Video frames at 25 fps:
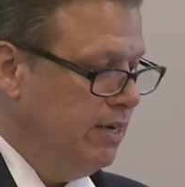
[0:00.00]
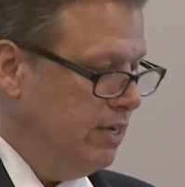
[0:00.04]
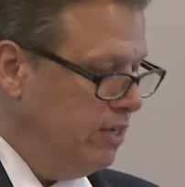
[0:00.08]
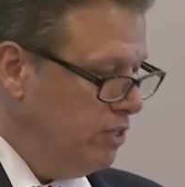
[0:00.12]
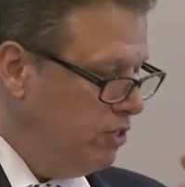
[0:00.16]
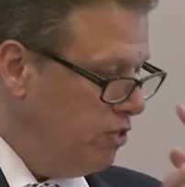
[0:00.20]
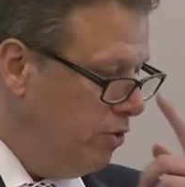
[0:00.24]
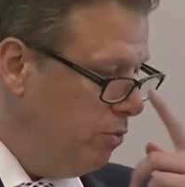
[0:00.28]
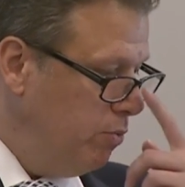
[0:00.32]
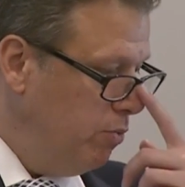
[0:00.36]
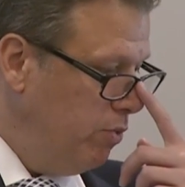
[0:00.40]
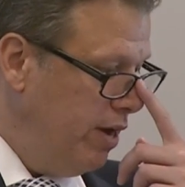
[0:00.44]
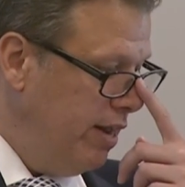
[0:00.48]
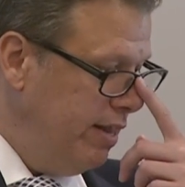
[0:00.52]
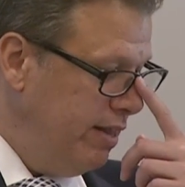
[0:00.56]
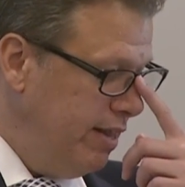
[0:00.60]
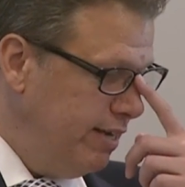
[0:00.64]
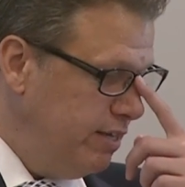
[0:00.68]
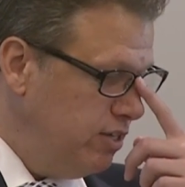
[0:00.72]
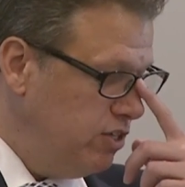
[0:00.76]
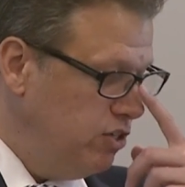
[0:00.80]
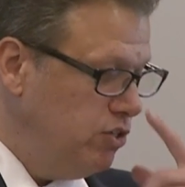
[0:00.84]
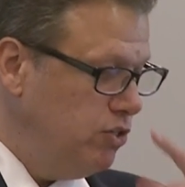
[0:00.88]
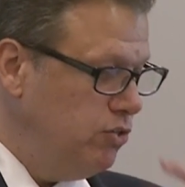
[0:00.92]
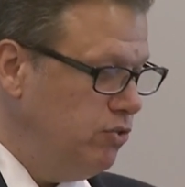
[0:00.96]
So what I'd like
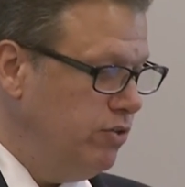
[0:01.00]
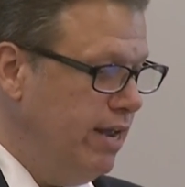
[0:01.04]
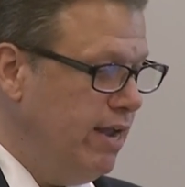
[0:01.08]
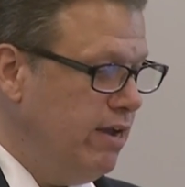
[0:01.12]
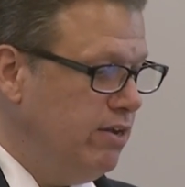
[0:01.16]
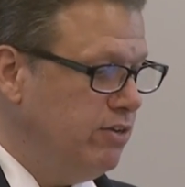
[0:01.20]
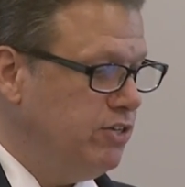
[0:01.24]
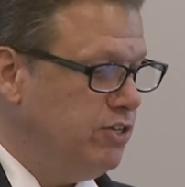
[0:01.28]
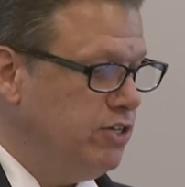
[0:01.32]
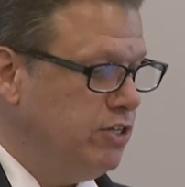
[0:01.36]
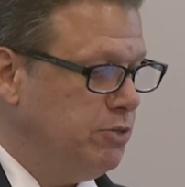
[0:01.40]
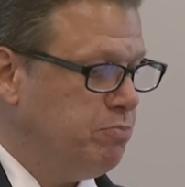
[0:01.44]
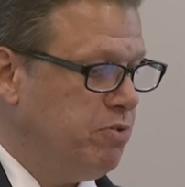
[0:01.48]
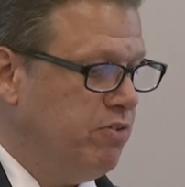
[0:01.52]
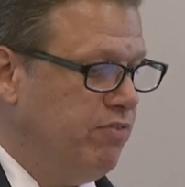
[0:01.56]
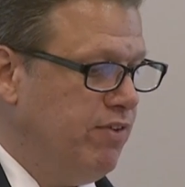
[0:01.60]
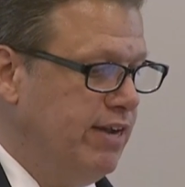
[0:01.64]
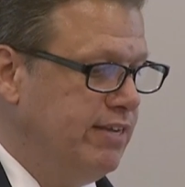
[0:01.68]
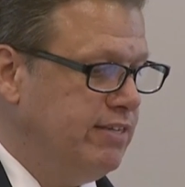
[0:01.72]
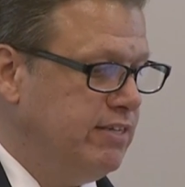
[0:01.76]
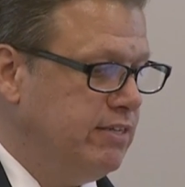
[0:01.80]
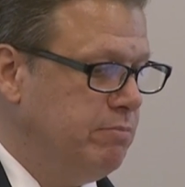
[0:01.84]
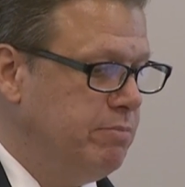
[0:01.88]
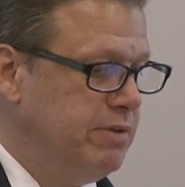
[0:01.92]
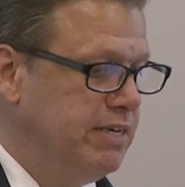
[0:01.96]
to do now is just
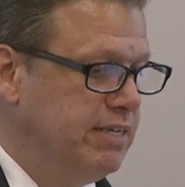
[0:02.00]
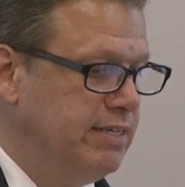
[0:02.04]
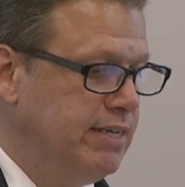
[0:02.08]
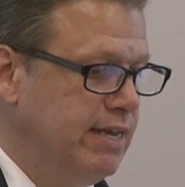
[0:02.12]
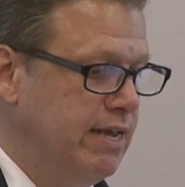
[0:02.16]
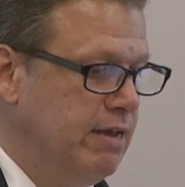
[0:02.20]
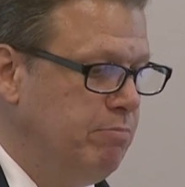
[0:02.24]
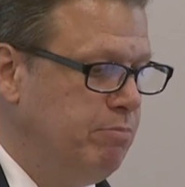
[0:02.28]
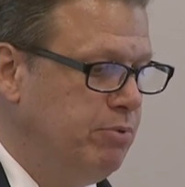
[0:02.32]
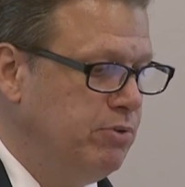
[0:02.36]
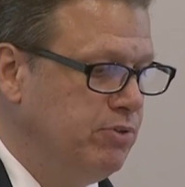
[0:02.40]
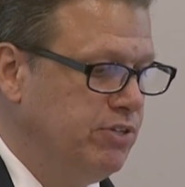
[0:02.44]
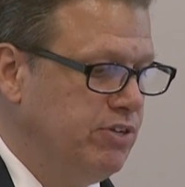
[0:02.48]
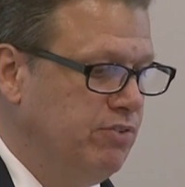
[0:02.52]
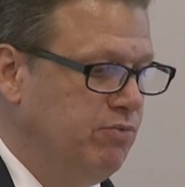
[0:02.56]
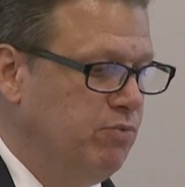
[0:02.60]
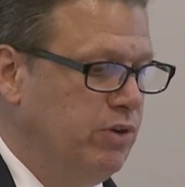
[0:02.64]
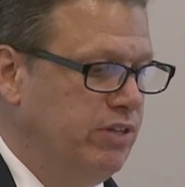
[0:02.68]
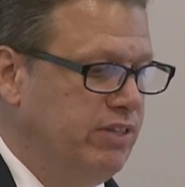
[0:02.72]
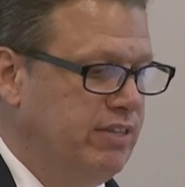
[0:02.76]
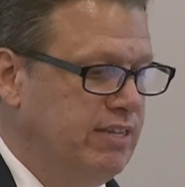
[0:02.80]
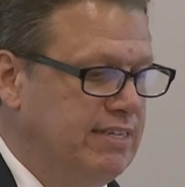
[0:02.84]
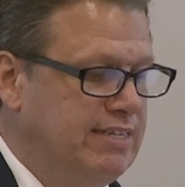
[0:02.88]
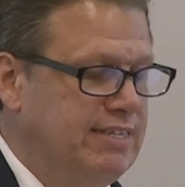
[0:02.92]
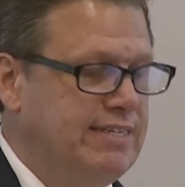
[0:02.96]
provide some examples of
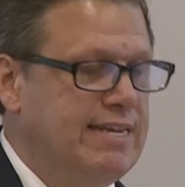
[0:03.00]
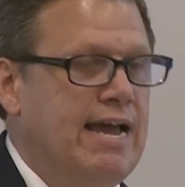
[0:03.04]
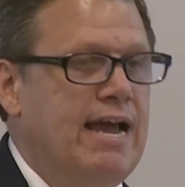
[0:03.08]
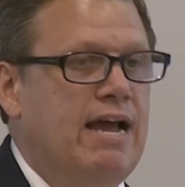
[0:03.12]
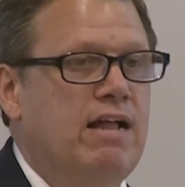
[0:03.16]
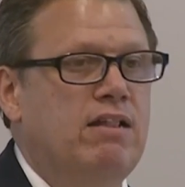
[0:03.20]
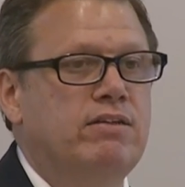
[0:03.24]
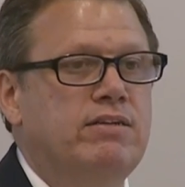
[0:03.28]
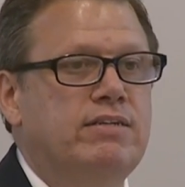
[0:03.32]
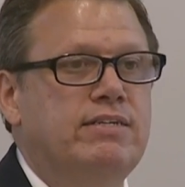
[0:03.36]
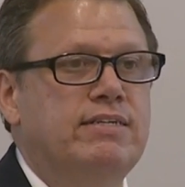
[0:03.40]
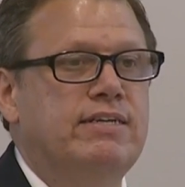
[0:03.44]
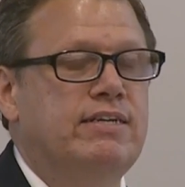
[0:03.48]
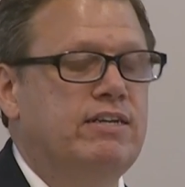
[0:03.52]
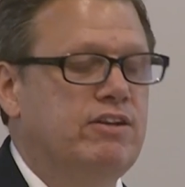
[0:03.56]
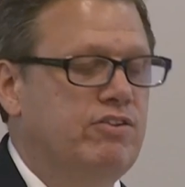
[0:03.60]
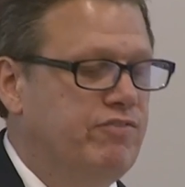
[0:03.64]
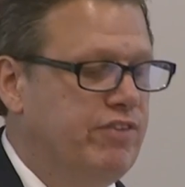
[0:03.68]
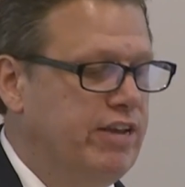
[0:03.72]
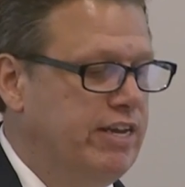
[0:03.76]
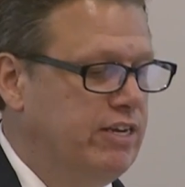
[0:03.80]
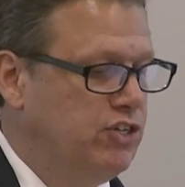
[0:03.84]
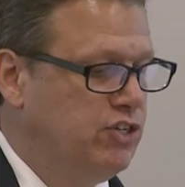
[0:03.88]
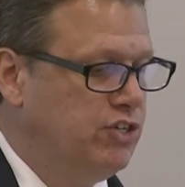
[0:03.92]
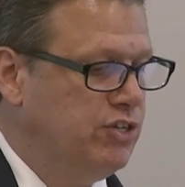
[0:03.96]
what this talent,
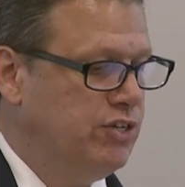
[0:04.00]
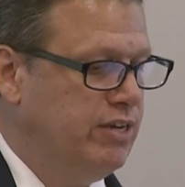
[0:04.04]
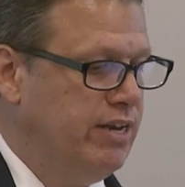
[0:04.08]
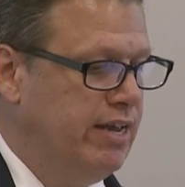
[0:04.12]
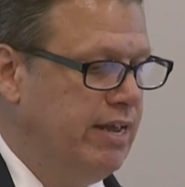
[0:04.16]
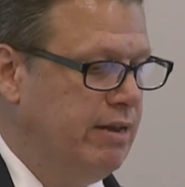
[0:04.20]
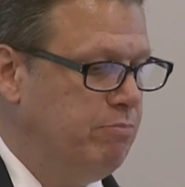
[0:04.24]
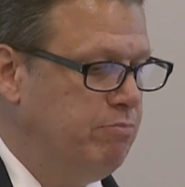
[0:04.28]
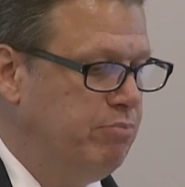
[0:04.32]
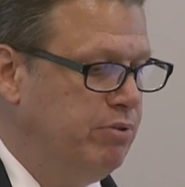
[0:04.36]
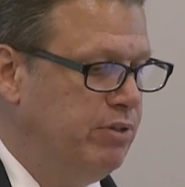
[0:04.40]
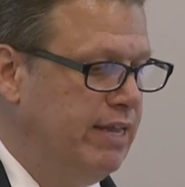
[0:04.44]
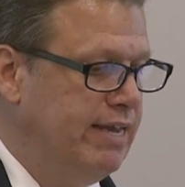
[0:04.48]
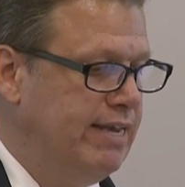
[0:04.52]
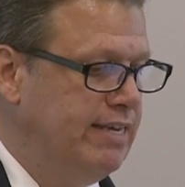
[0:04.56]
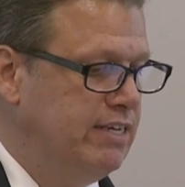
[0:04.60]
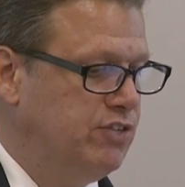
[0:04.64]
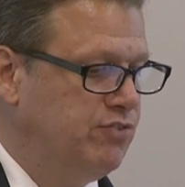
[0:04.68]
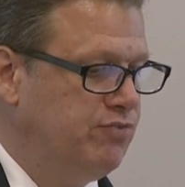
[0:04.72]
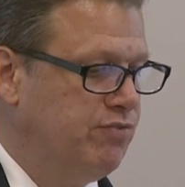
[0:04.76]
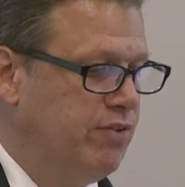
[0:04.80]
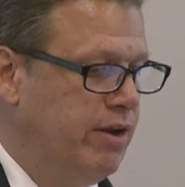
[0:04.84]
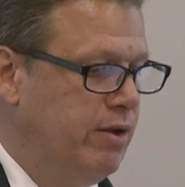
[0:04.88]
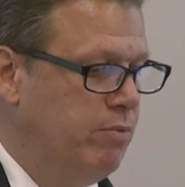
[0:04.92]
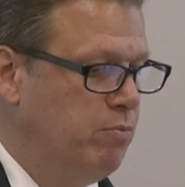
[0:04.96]
innovation, and place
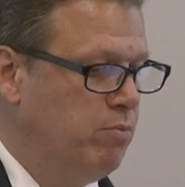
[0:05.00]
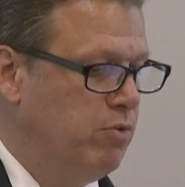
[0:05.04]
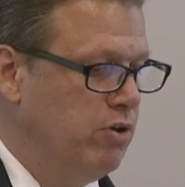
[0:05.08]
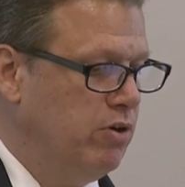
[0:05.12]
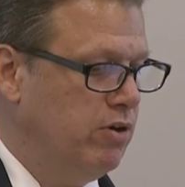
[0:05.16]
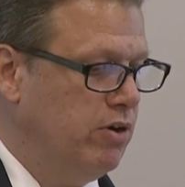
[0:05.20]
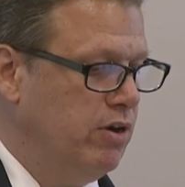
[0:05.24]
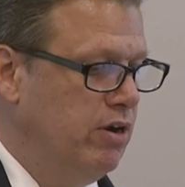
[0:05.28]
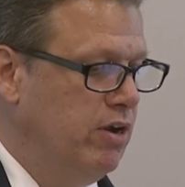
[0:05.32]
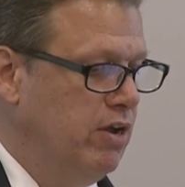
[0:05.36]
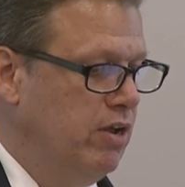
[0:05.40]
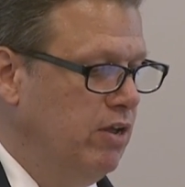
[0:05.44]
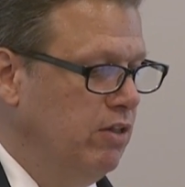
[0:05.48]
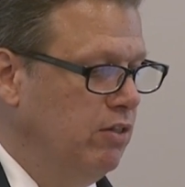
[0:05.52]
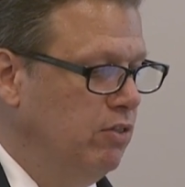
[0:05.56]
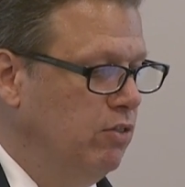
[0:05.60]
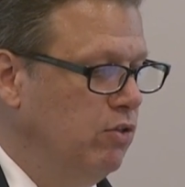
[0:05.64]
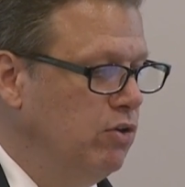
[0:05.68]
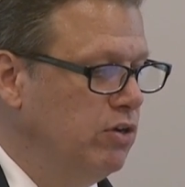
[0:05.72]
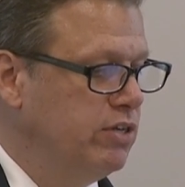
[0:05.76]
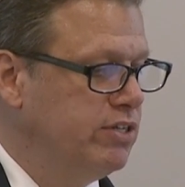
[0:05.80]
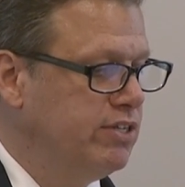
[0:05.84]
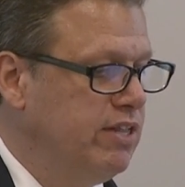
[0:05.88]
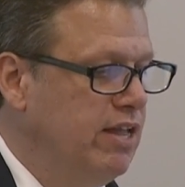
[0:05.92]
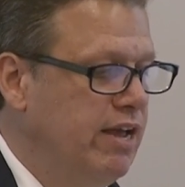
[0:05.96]
framework
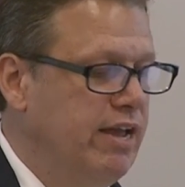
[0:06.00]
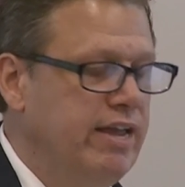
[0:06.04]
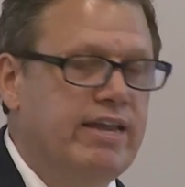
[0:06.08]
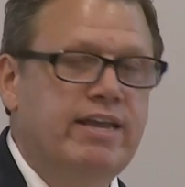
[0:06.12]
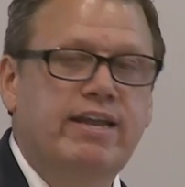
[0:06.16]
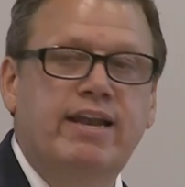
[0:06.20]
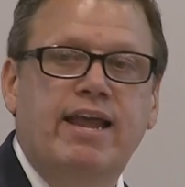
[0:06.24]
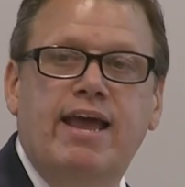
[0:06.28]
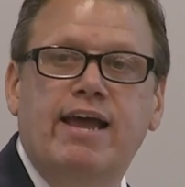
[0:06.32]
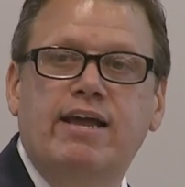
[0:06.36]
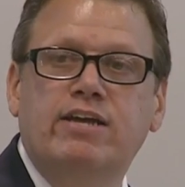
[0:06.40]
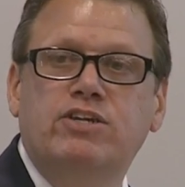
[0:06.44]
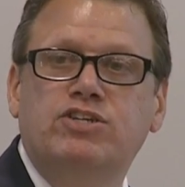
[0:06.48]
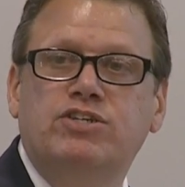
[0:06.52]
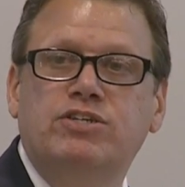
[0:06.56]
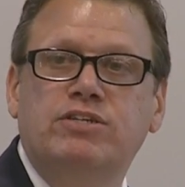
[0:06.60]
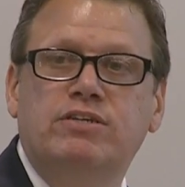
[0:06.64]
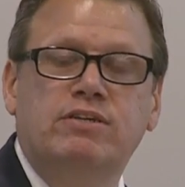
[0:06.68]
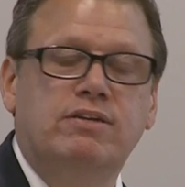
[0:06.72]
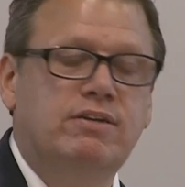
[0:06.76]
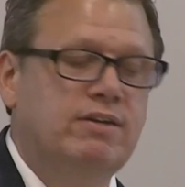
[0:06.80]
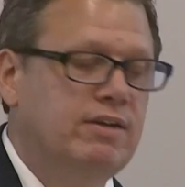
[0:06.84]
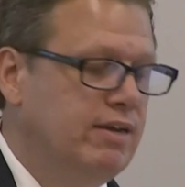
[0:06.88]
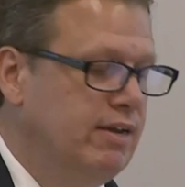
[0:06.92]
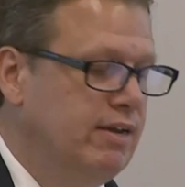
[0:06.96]
looks like in action.